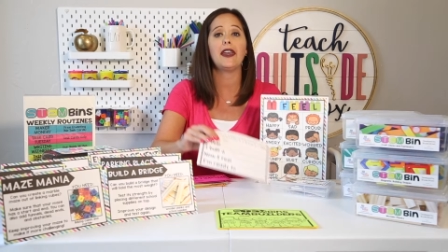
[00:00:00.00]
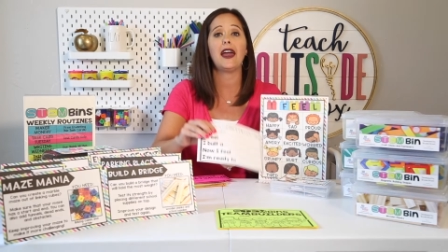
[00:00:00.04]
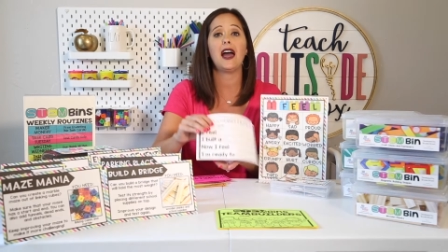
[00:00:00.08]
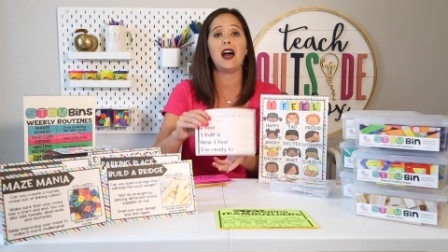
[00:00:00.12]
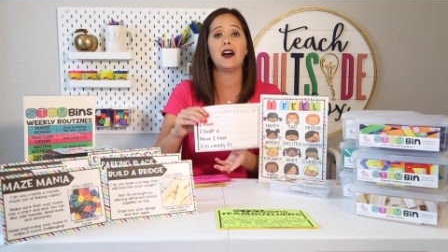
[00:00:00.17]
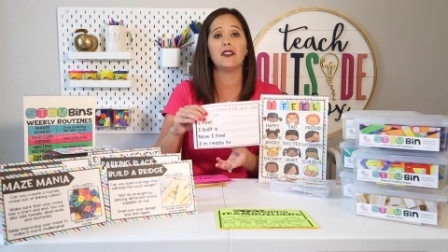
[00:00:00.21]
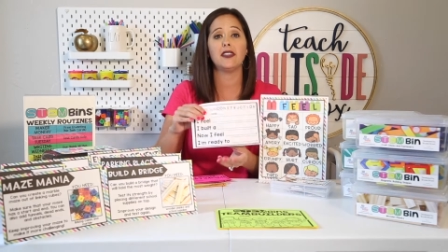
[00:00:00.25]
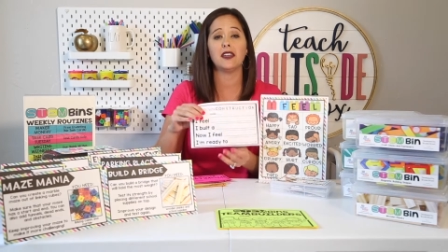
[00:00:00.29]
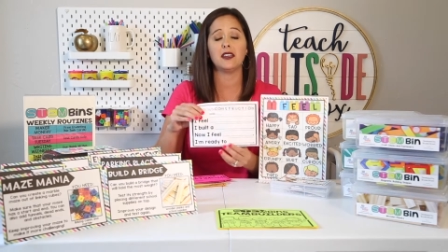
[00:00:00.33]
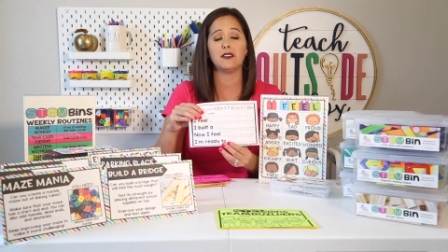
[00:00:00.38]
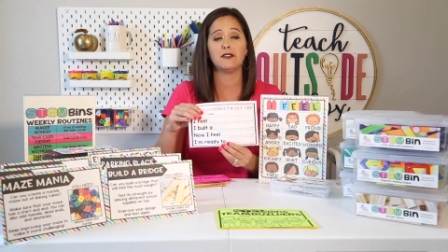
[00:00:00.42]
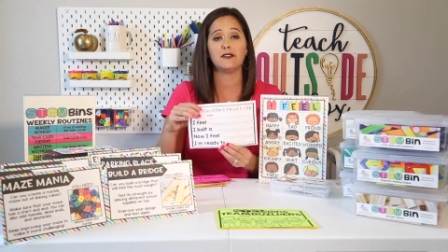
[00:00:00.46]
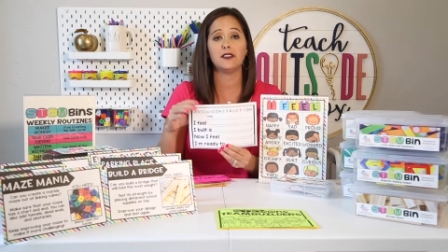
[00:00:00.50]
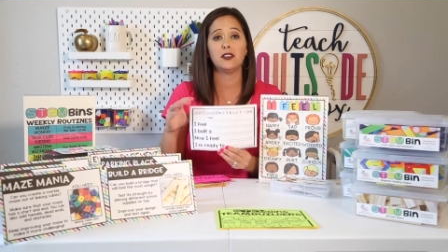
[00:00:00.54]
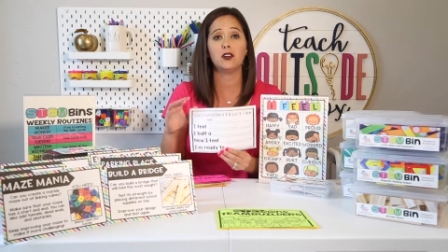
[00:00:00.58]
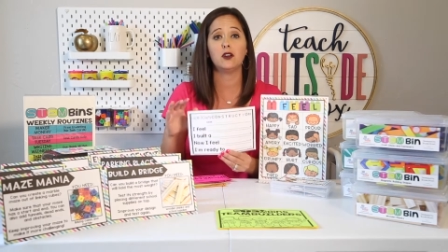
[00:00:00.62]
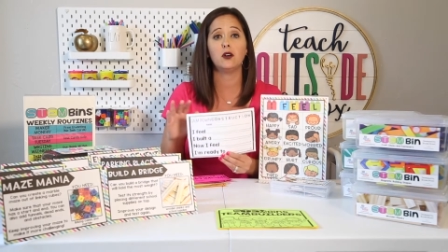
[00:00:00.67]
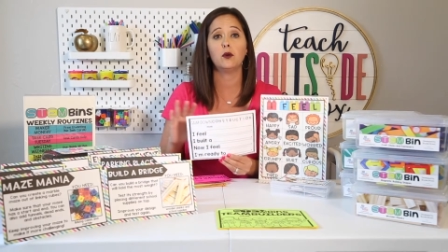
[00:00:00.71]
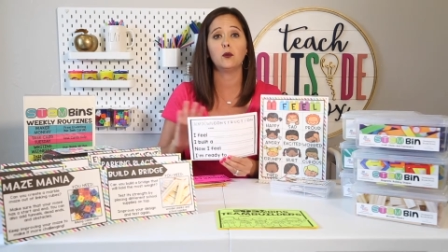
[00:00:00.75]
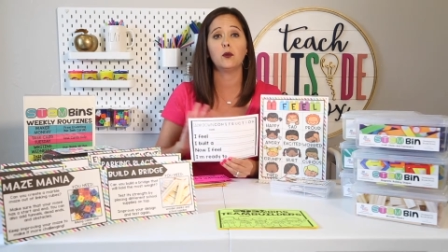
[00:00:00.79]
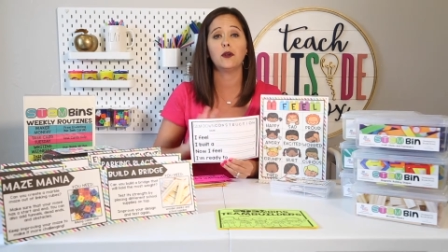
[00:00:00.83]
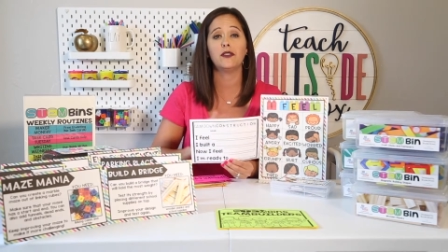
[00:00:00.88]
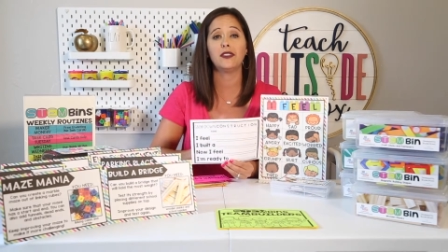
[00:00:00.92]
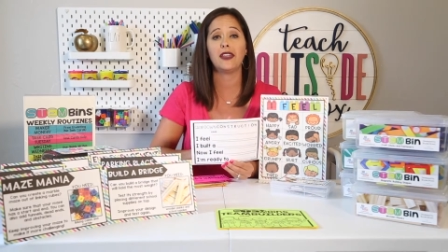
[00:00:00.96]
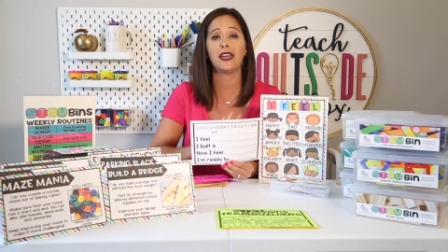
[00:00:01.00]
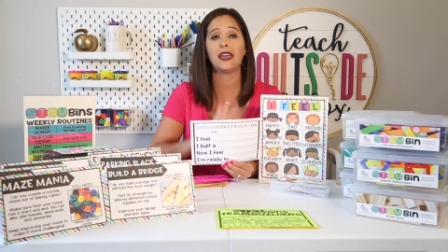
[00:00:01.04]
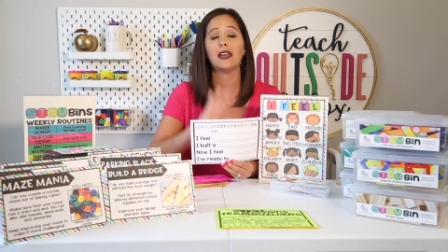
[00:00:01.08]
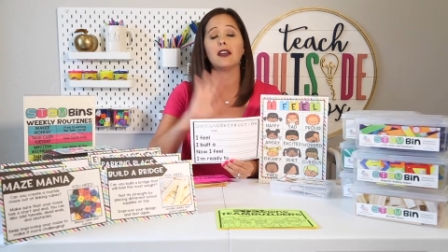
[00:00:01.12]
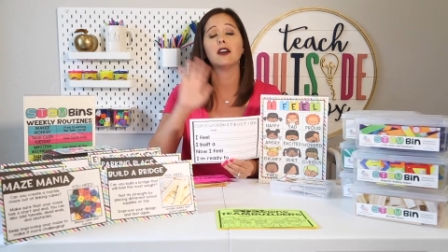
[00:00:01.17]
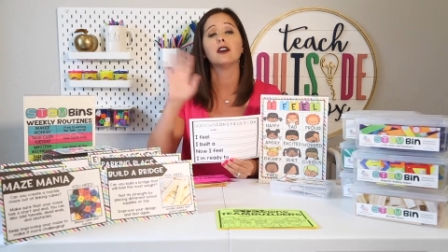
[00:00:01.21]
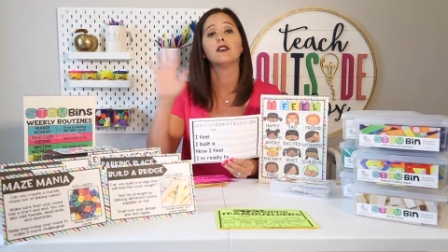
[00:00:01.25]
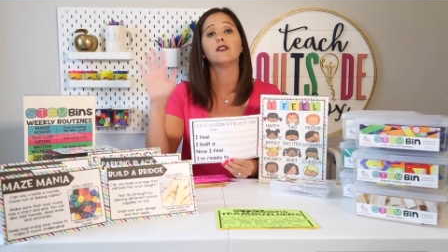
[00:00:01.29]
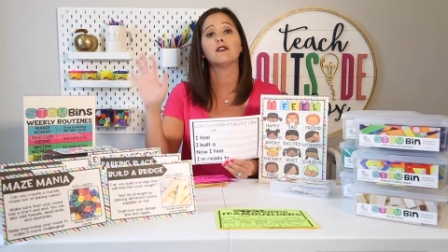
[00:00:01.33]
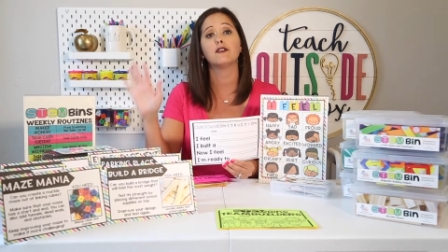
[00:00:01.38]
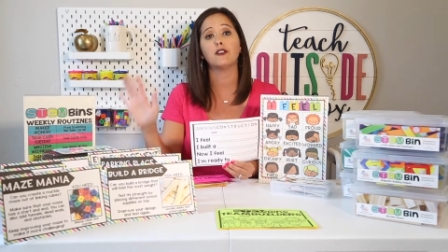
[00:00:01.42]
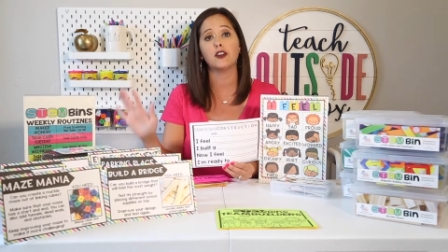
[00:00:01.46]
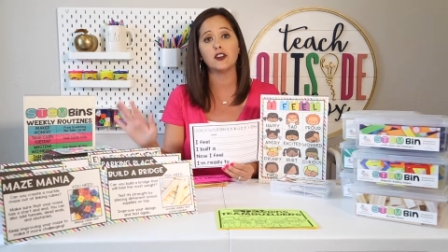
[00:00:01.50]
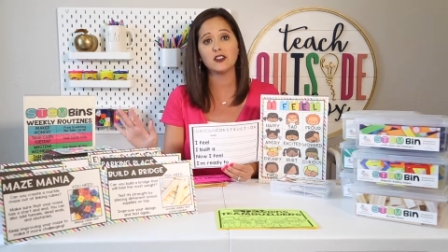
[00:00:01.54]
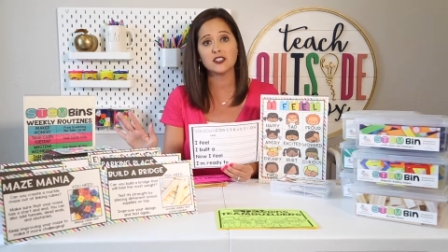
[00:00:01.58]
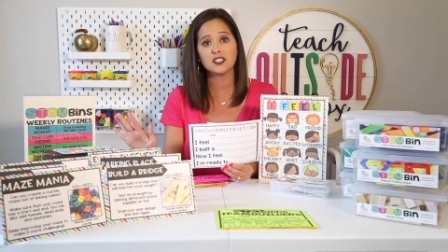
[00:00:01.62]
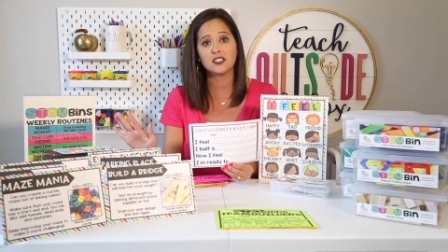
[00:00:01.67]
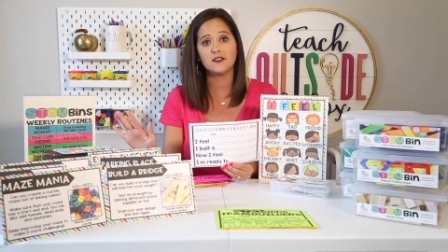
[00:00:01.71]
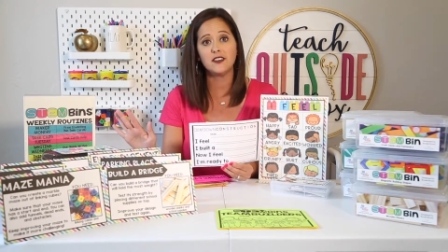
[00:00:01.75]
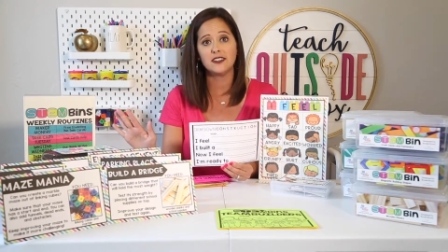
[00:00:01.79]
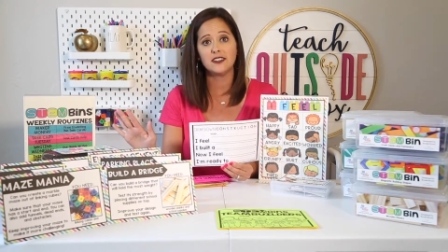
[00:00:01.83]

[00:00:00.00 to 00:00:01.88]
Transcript: how they feel when they first